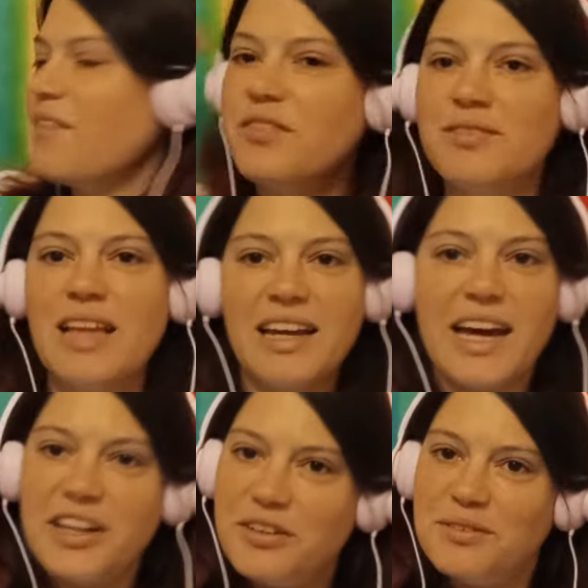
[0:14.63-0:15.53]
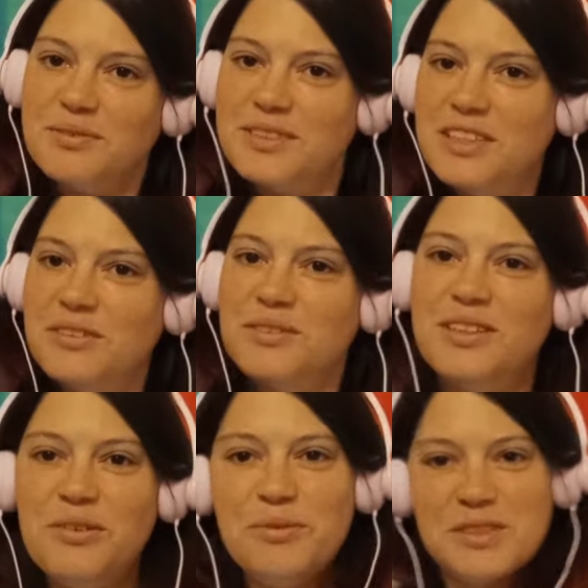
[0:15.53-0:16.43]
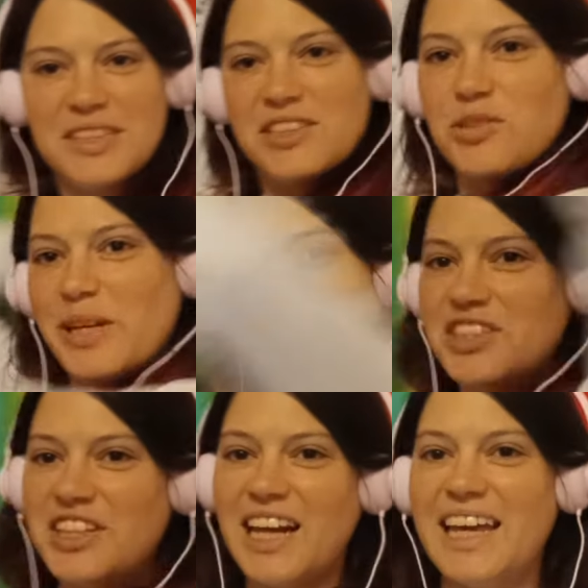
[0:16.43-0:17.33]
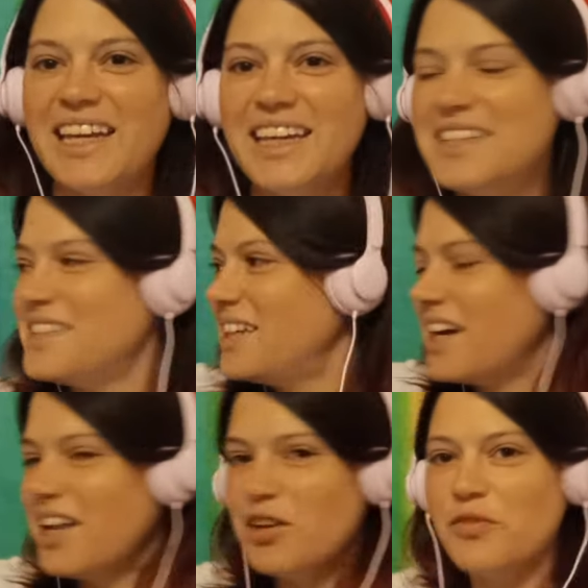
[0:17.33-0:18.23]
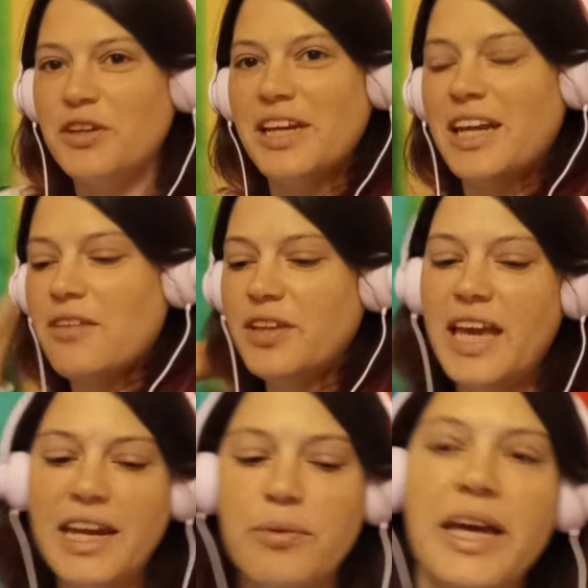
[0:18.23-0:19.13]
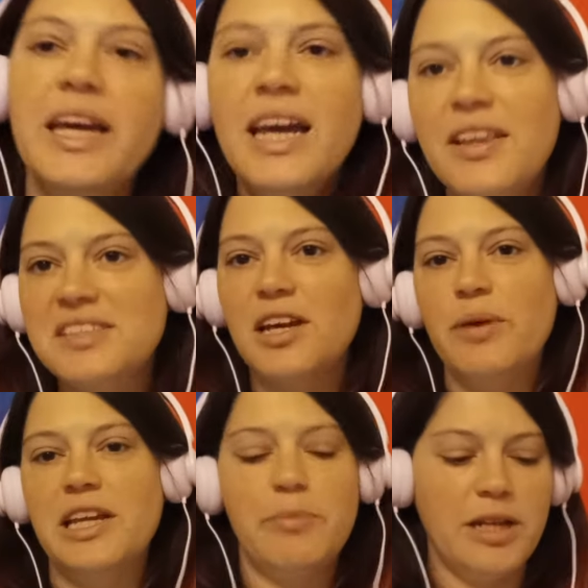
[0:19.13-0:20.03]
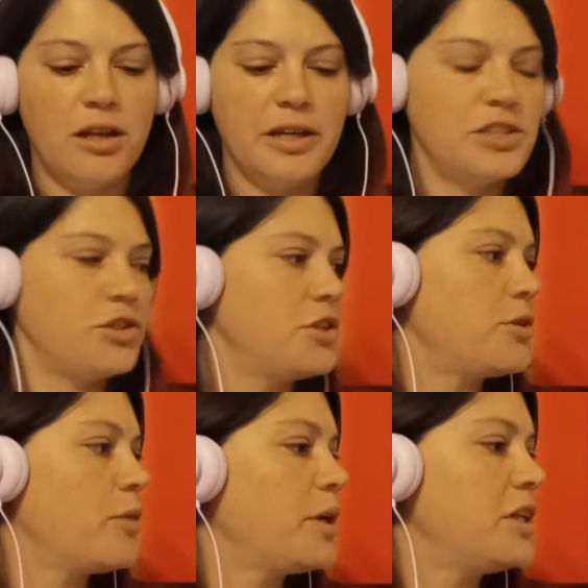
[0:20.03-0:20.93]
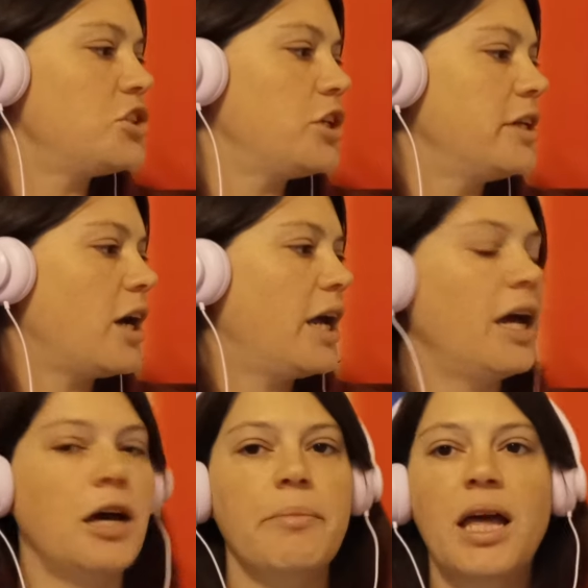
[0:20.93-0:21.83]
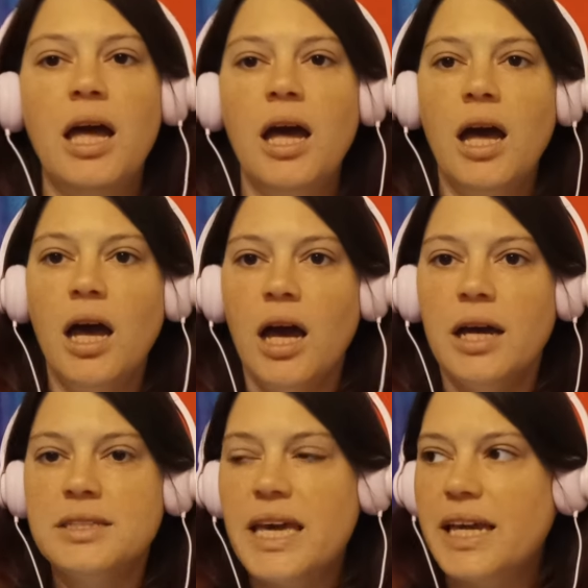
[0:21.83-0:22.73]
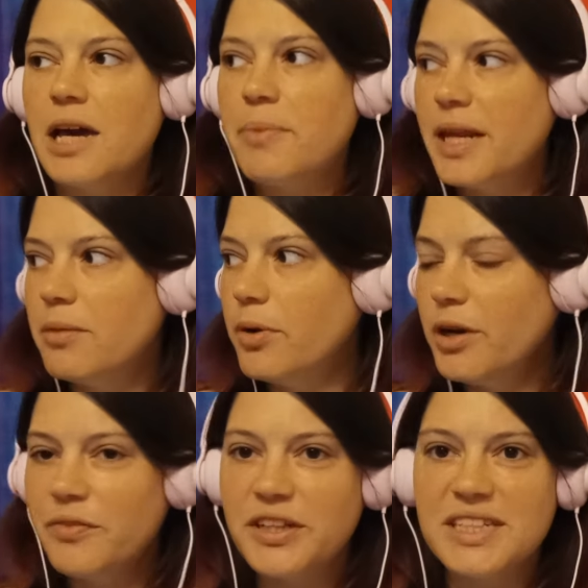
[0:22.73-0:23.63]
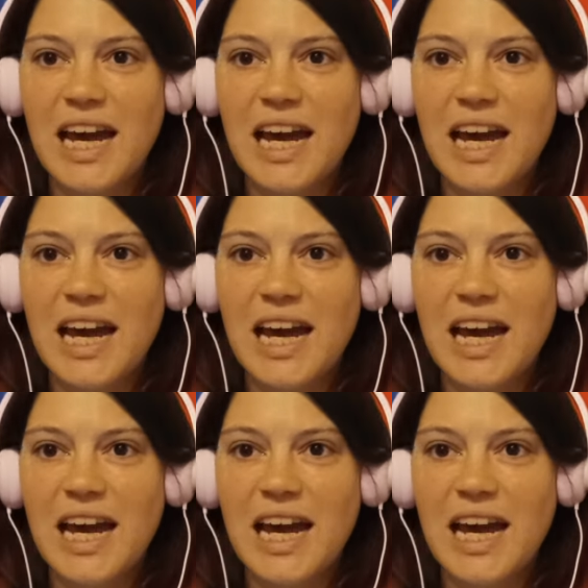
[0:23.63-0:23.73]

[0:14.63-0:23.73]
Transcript: I I got a new new new situation. Do you like it? Isn't it colorful and lovely? Anyway, this is already gonna be a long intro, so I really should not um take up any more of your